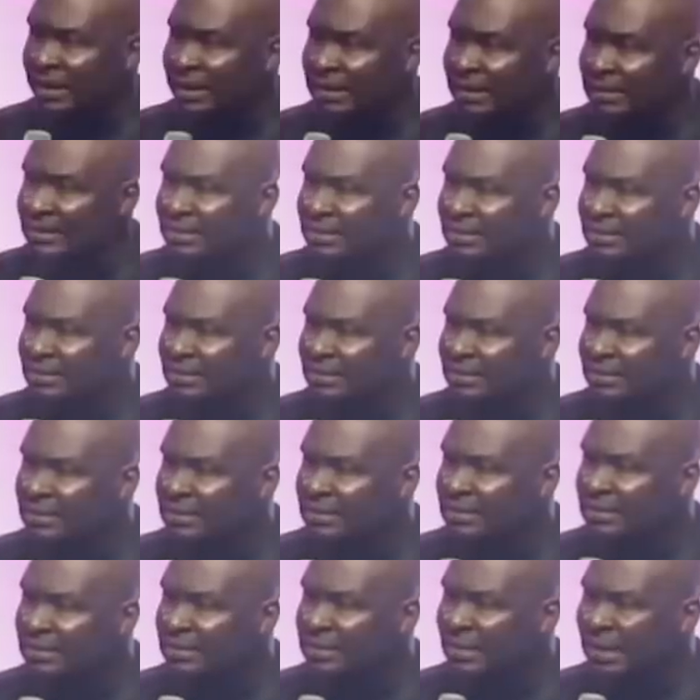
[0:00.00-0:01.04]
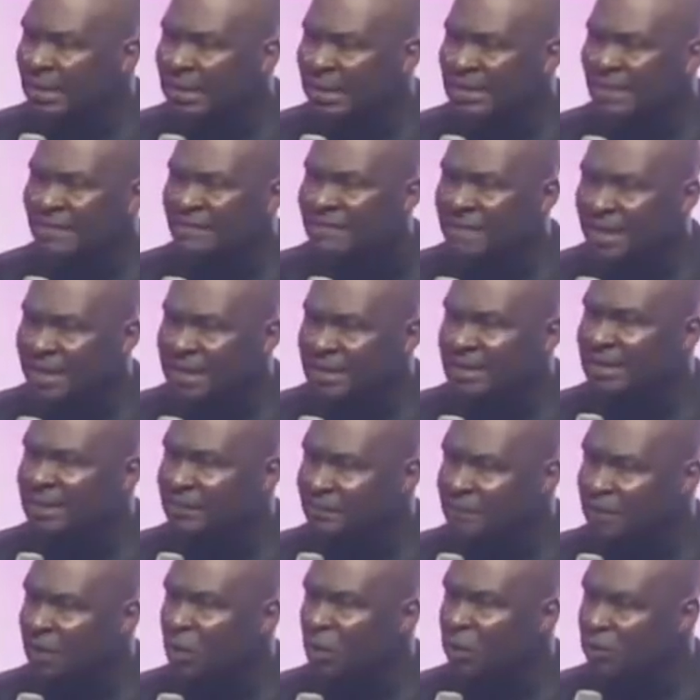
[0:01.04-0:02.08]
the great is a very
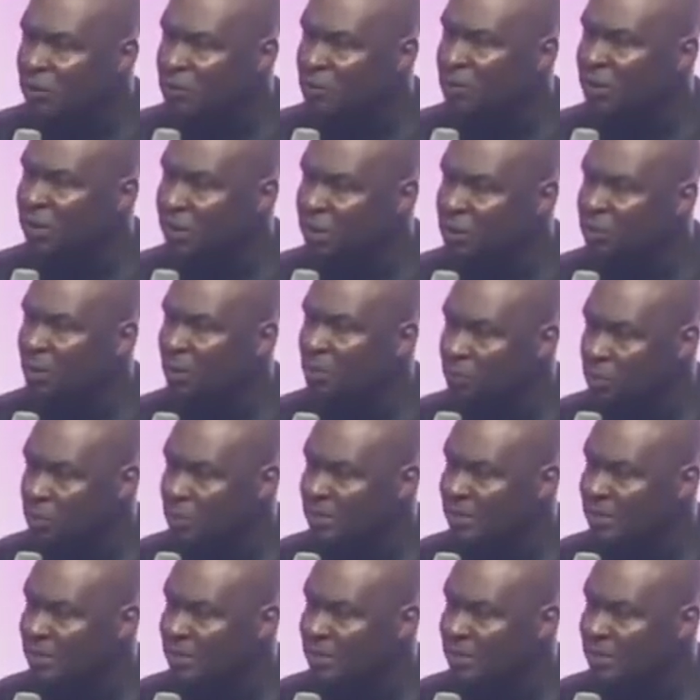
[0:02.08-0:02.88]
difficult spiritual